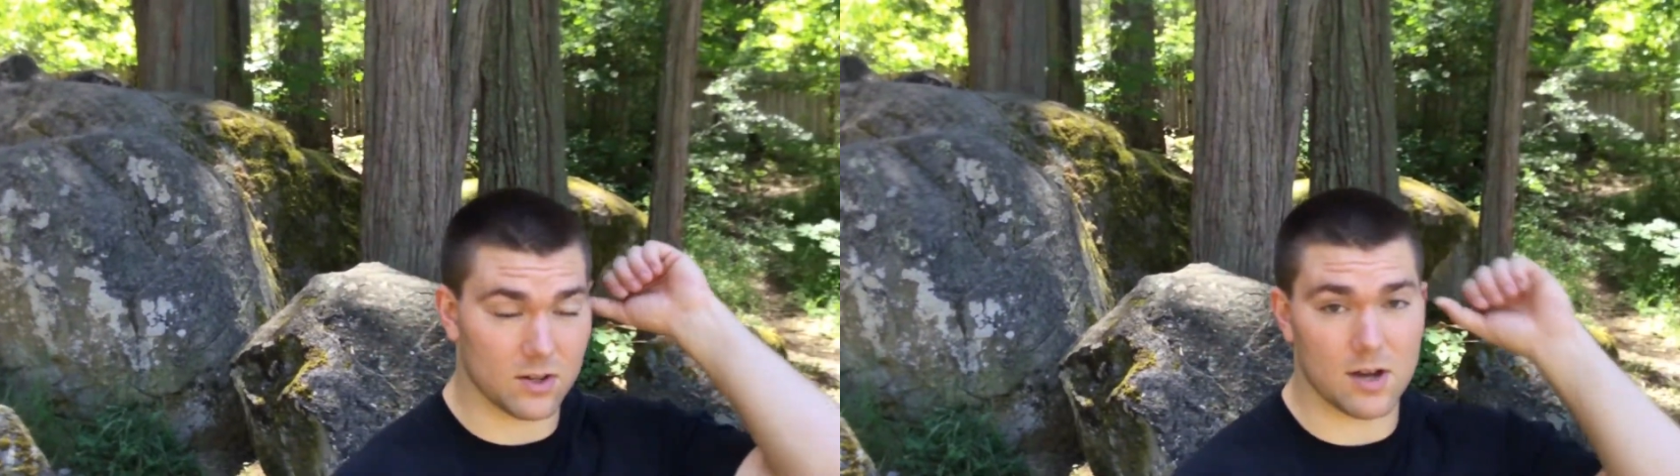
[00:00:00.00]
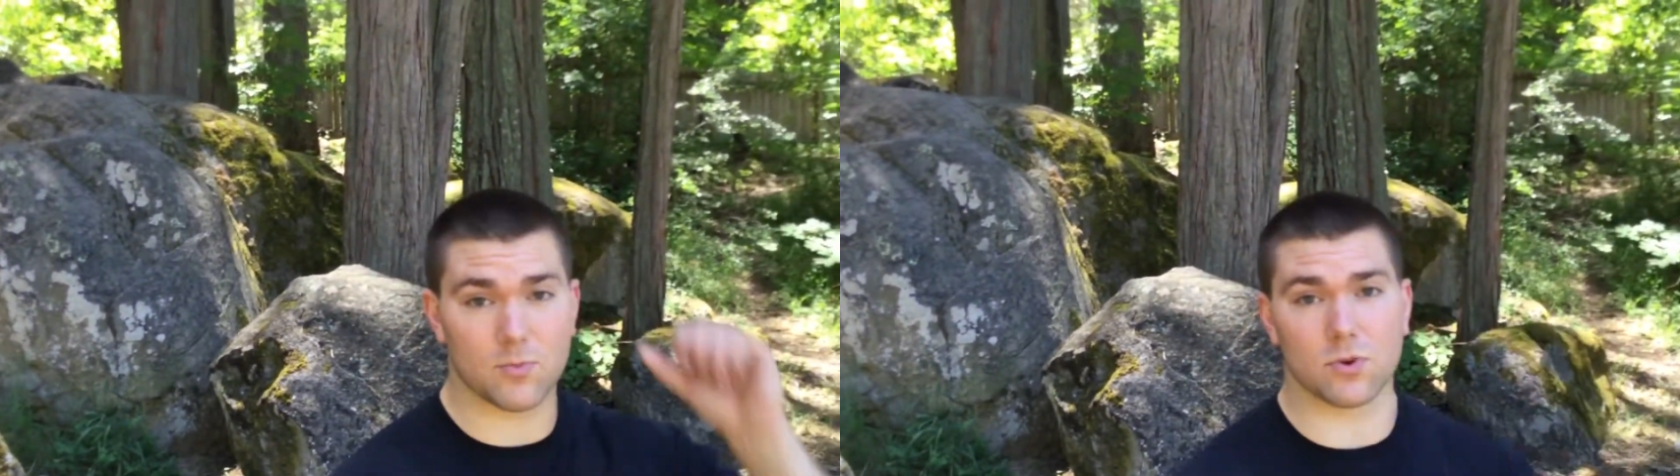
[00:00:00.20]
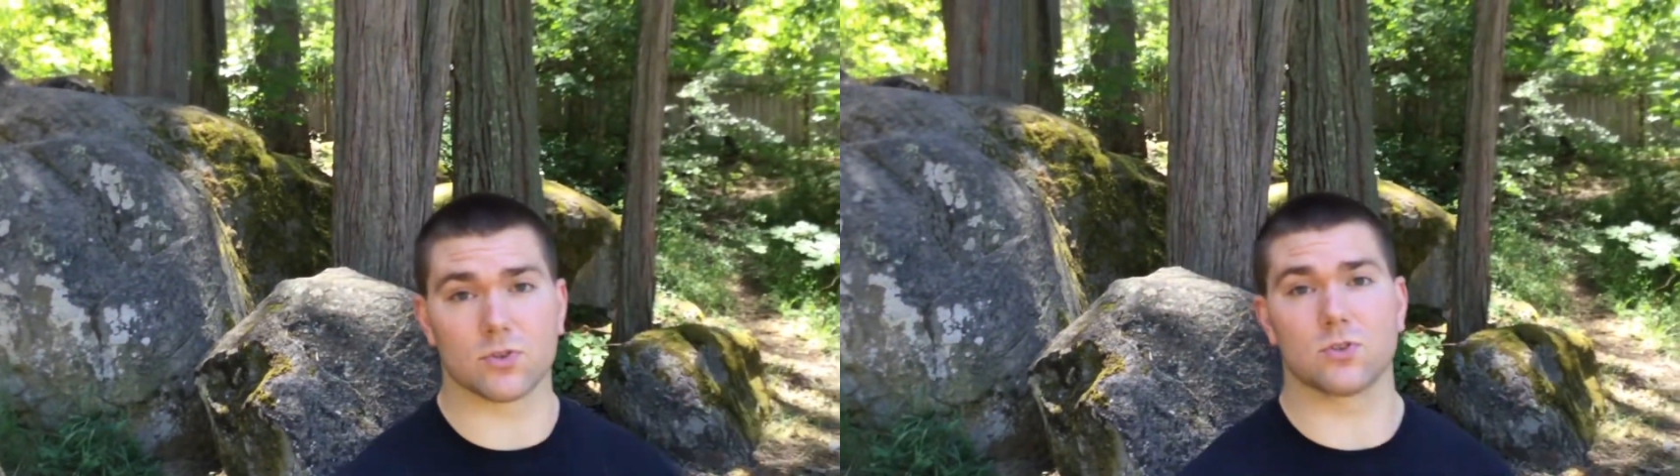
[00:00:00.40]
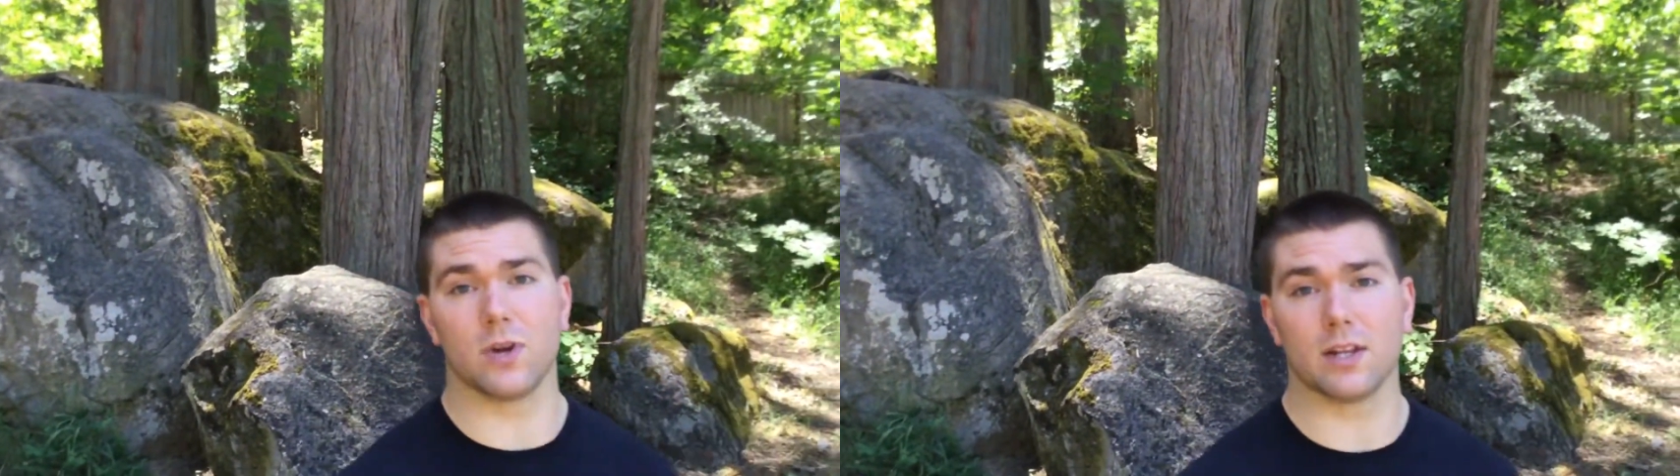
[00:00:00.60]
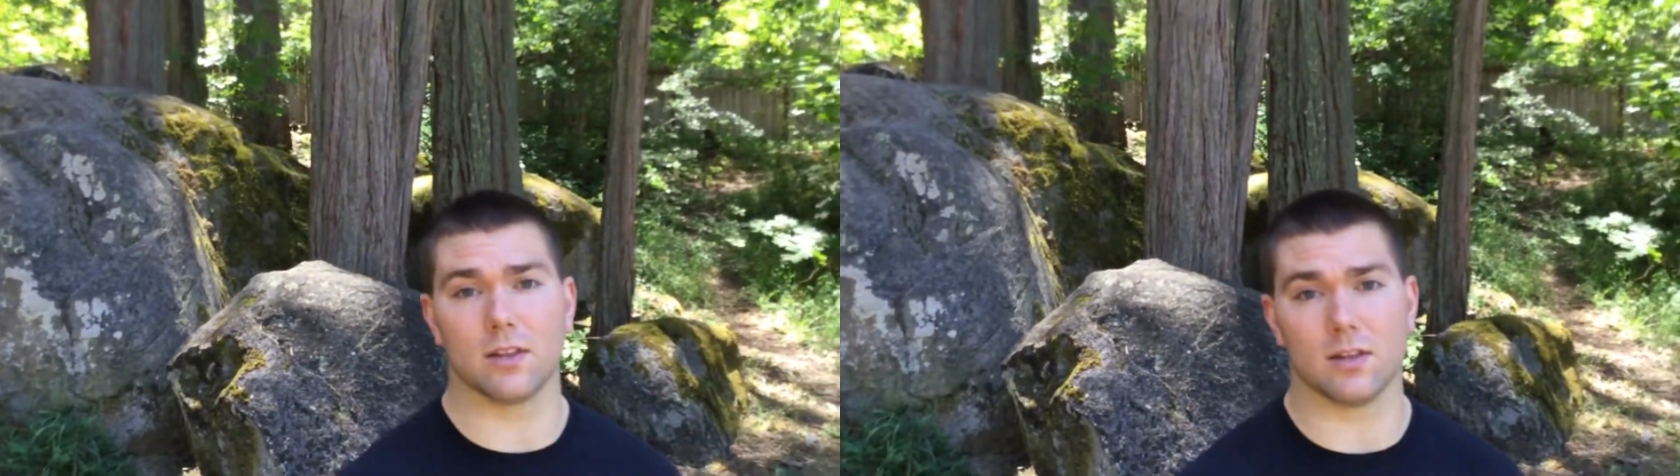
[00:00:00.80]
a lot more
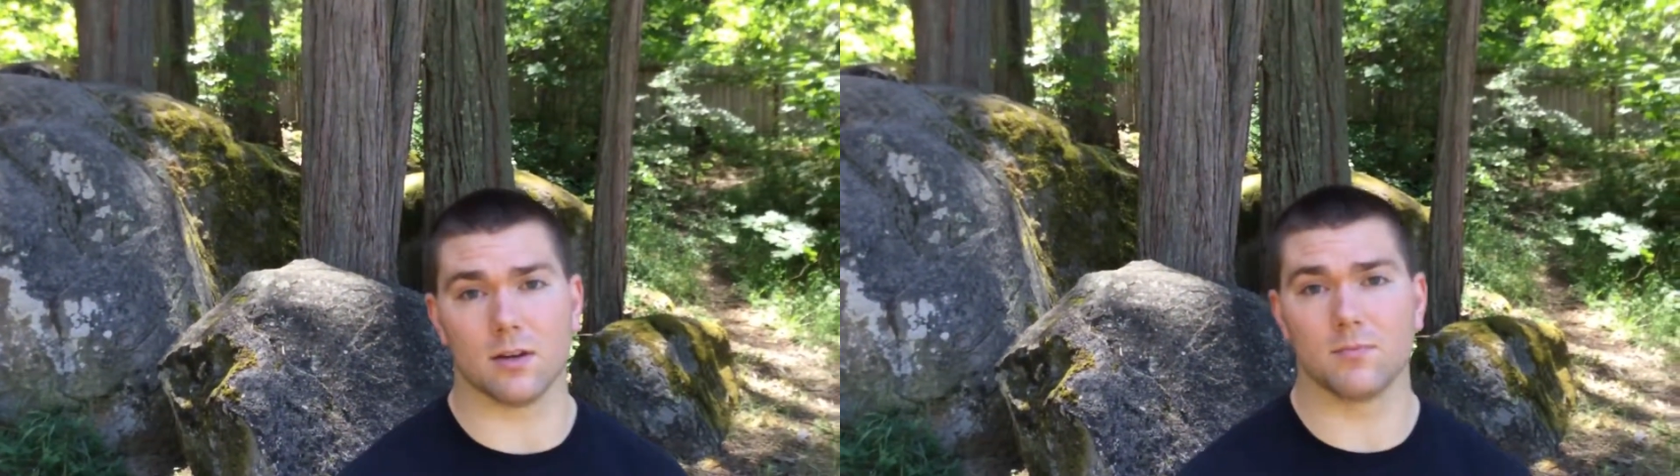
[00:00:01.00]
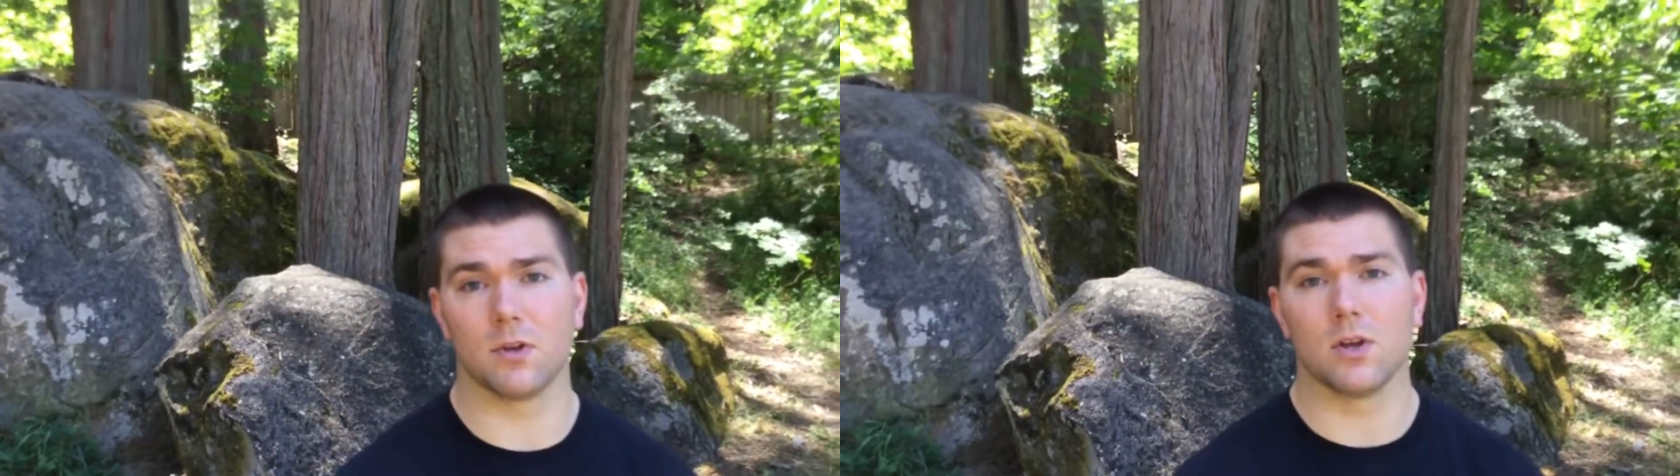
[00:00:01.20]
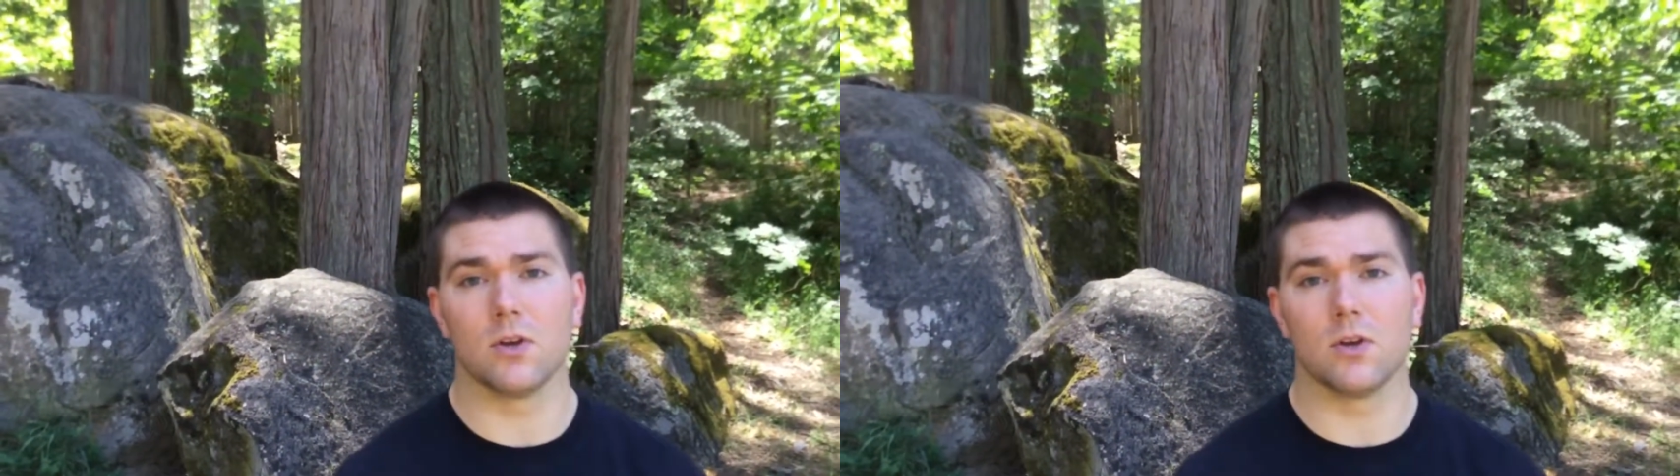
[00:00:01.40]
strength in them,